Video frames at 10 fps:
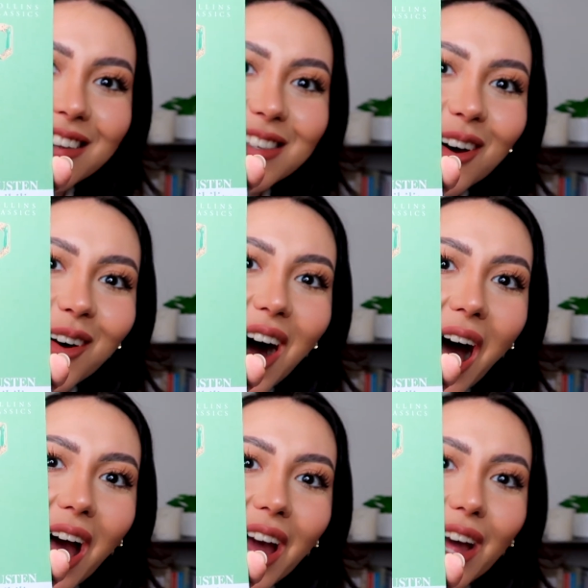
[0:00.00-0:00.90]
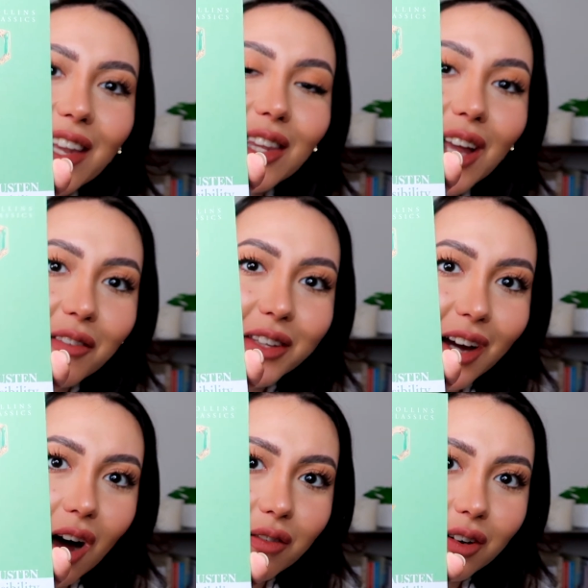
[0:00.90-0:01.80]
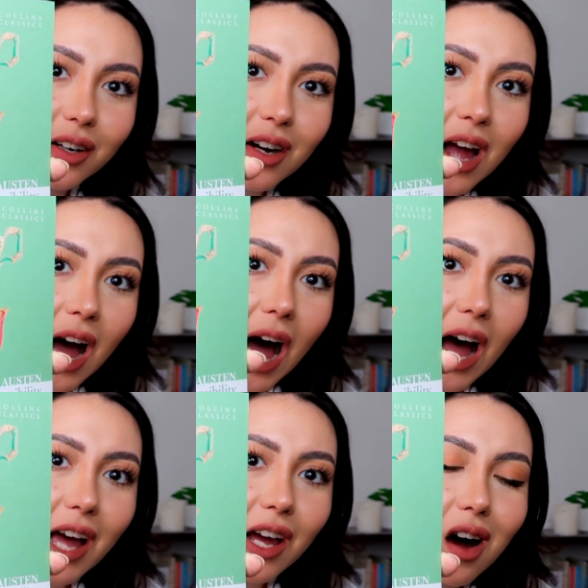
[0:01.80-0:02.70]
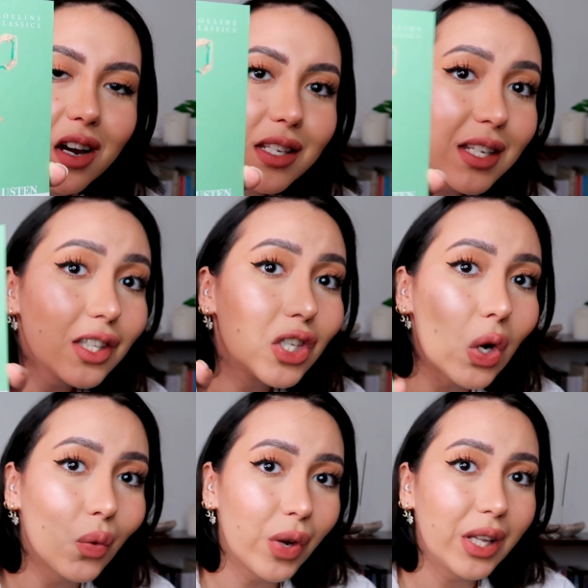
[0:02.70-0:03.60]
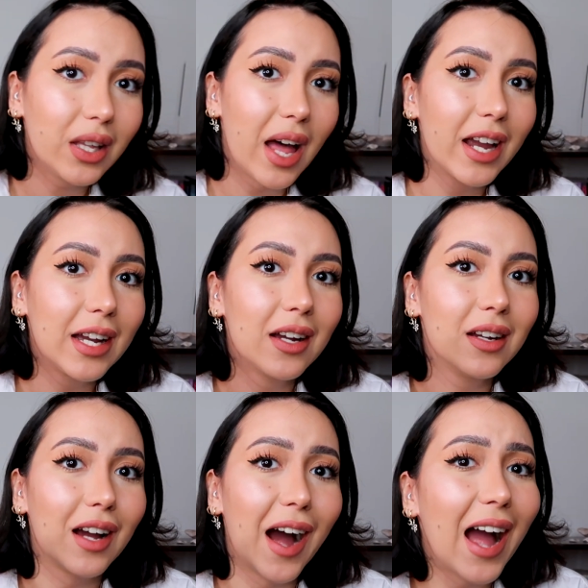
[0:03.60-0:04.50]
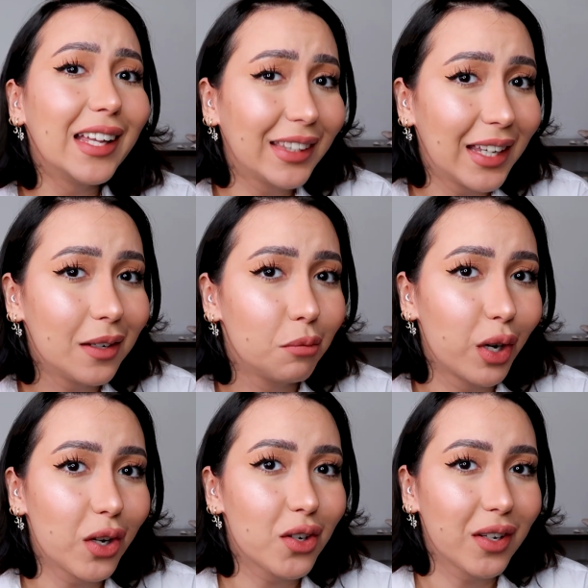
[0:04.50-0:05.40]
So I love the cover. I honestly don't really like, I think, British